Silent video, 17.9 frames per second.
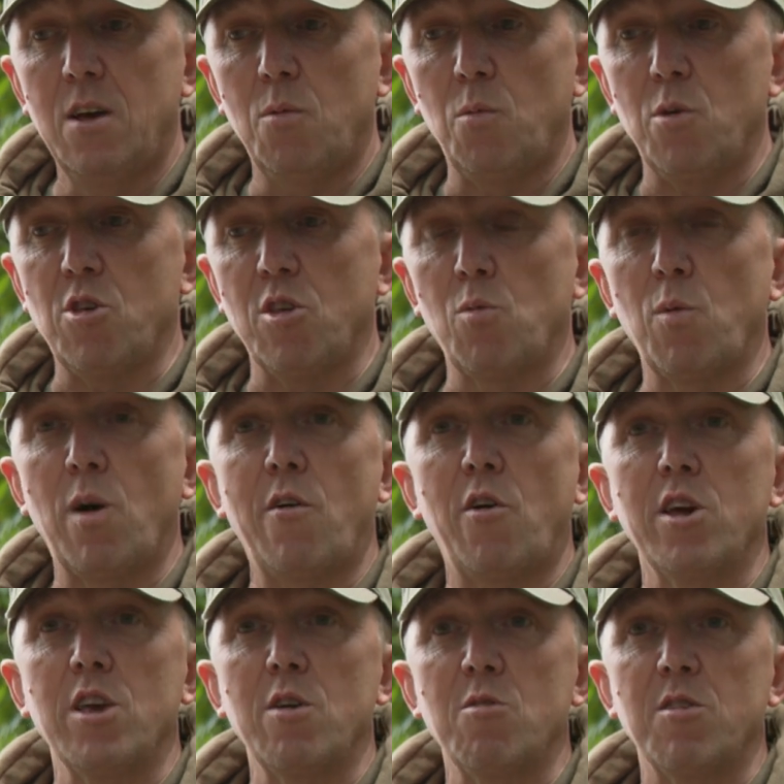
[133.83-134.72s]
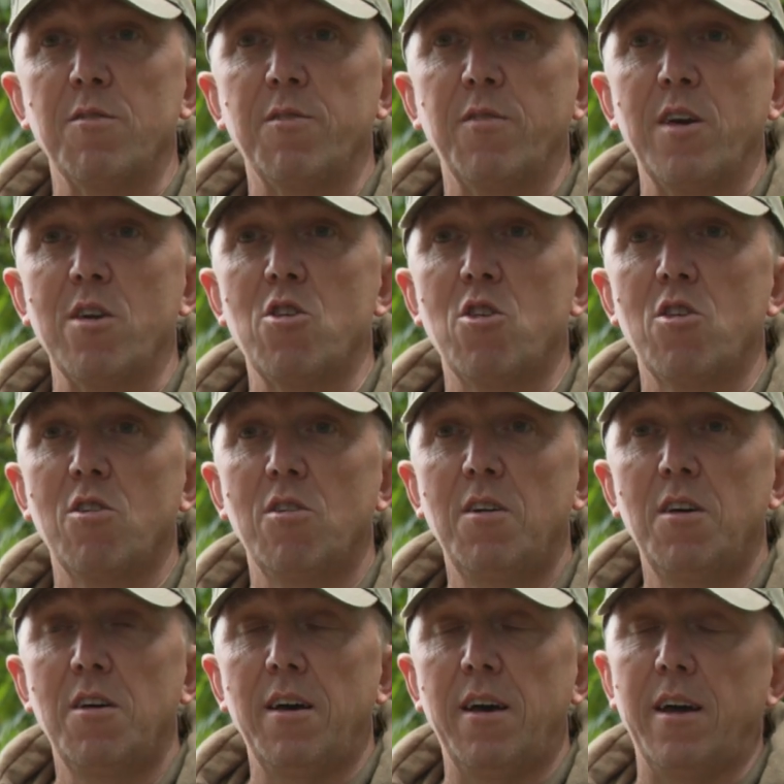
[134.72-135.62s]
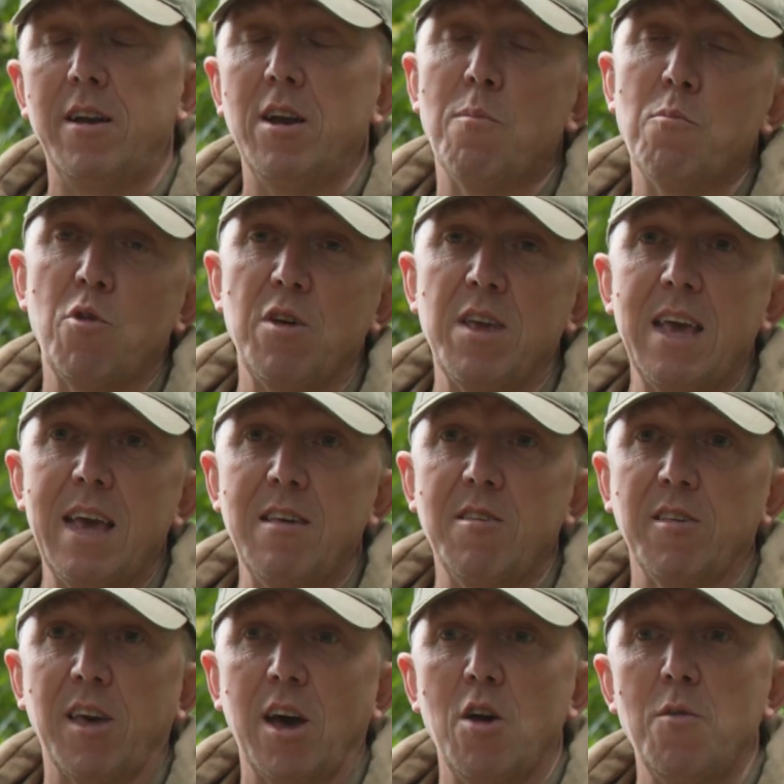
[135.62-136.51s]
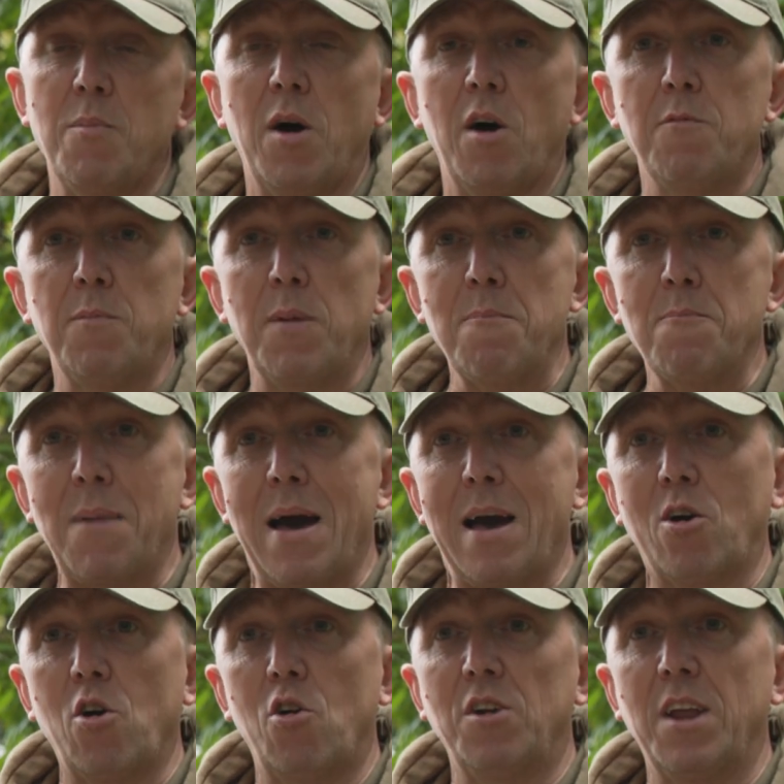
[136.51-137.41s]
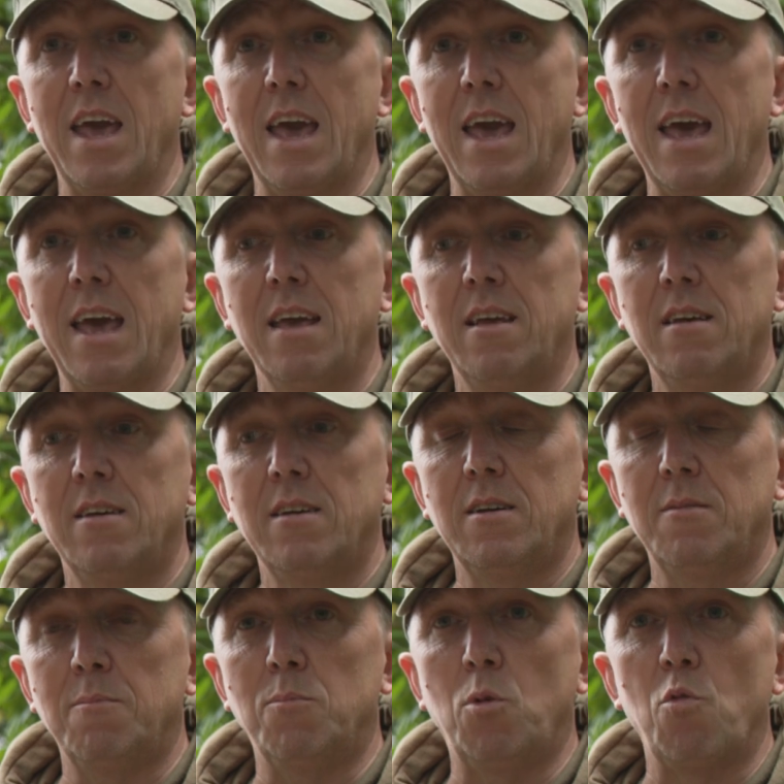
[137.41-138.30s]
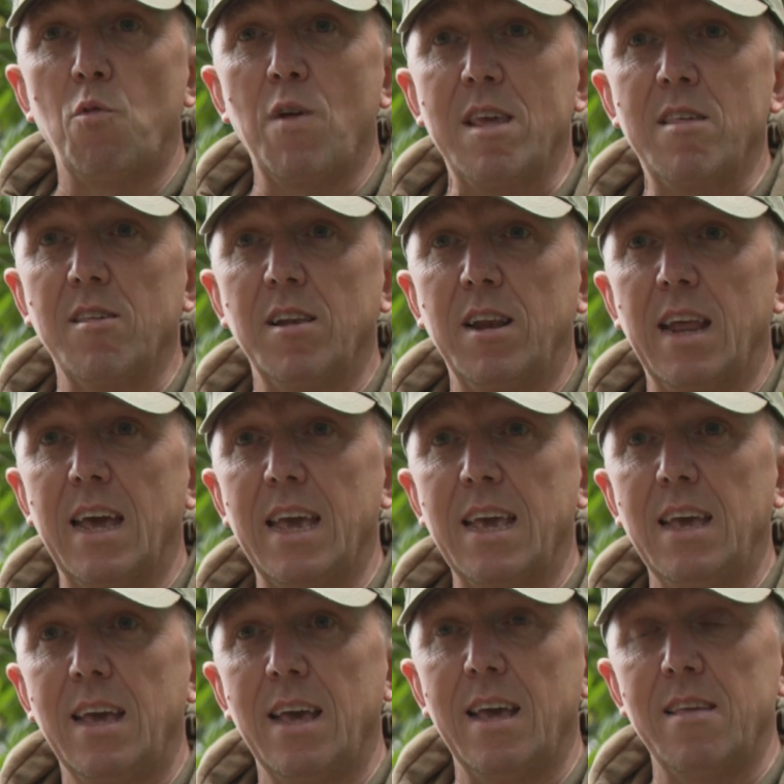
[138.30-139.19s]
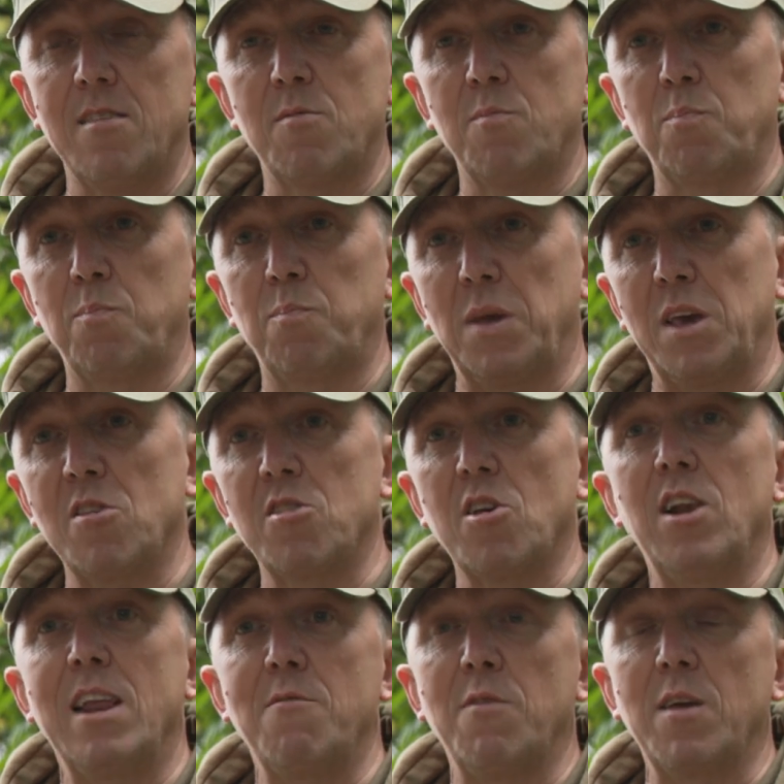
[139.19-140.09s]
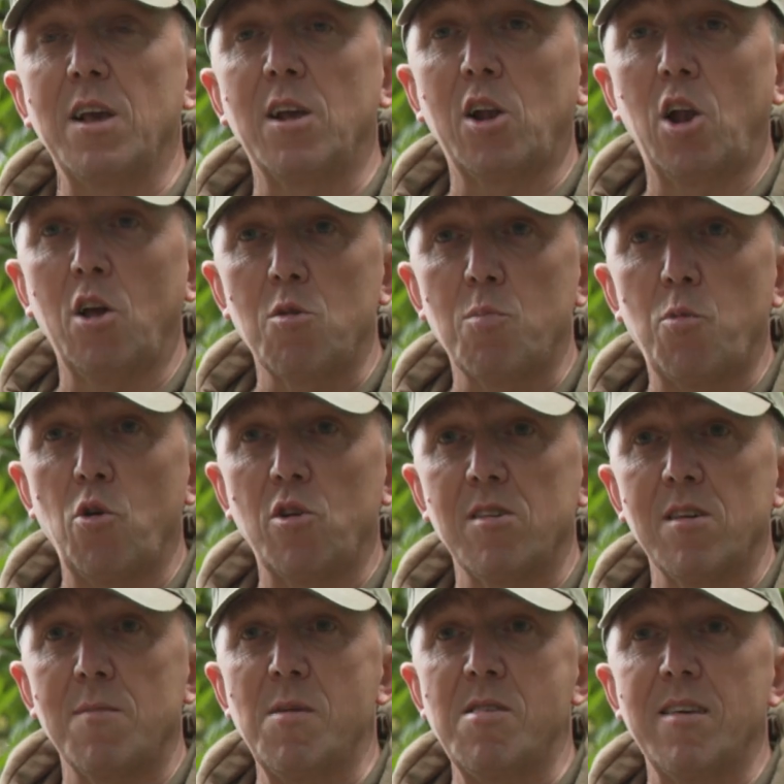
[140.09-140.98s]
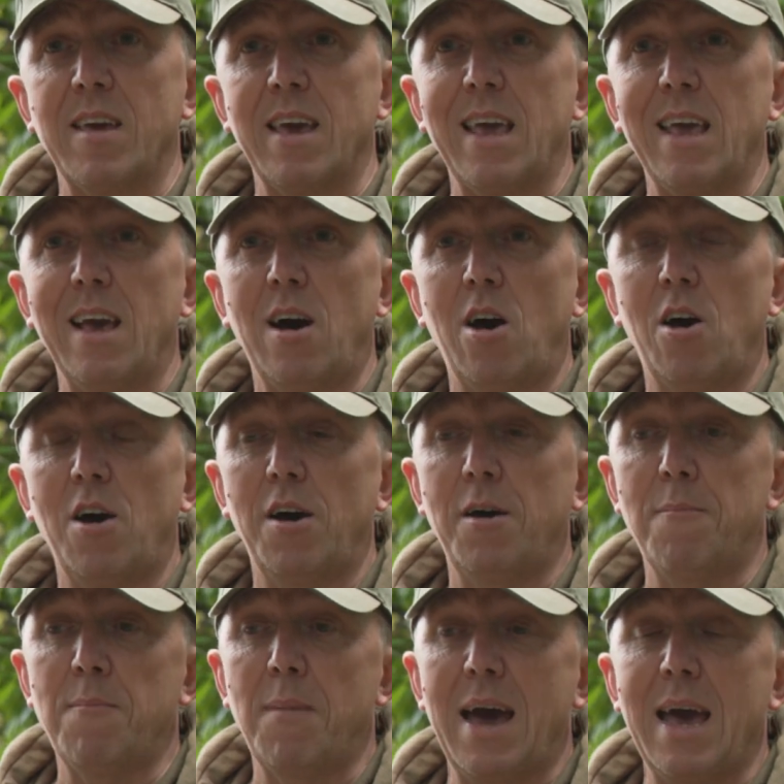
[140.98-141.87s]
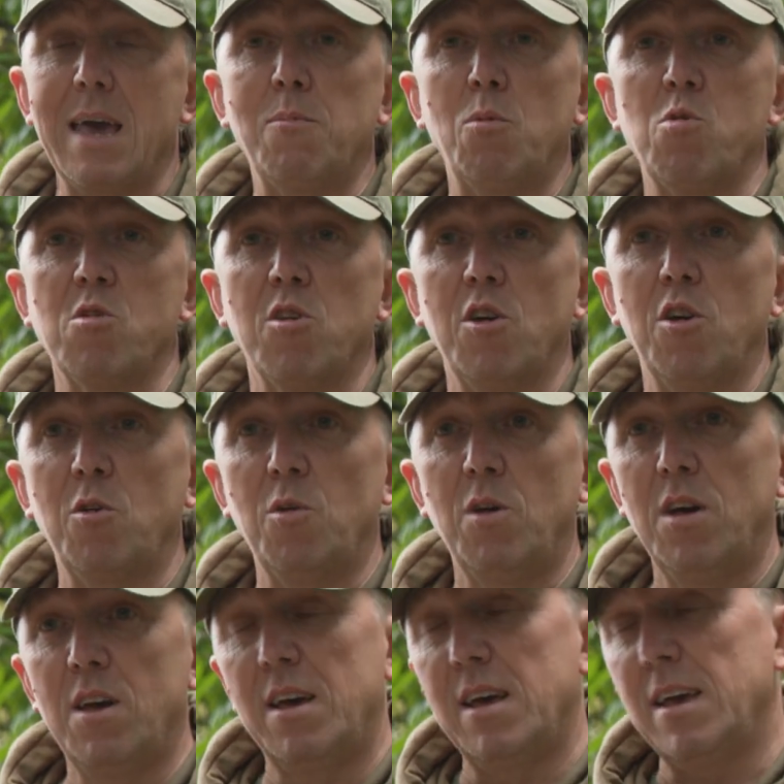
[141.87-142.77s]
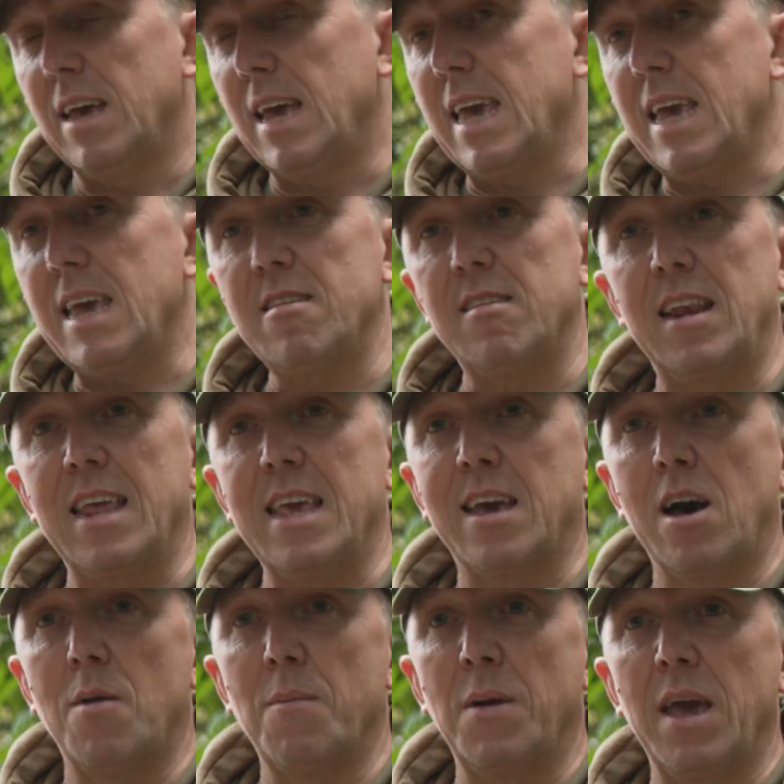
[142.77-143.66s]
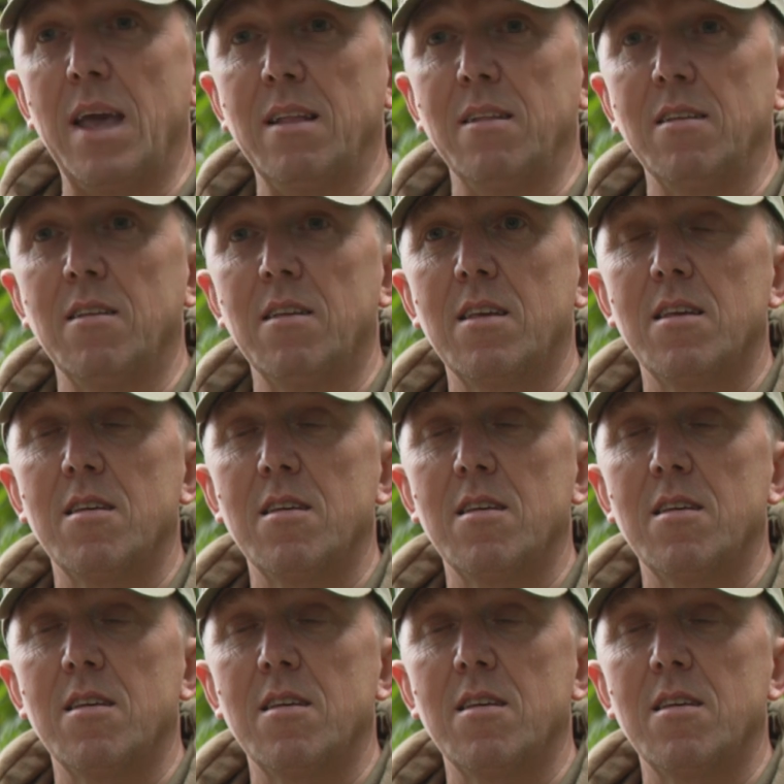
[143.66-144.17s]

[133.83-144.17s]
which is where I used to fish a number of years ago, but I've been back on here more recently, is because I live in close proximity, I'm able to easily come in,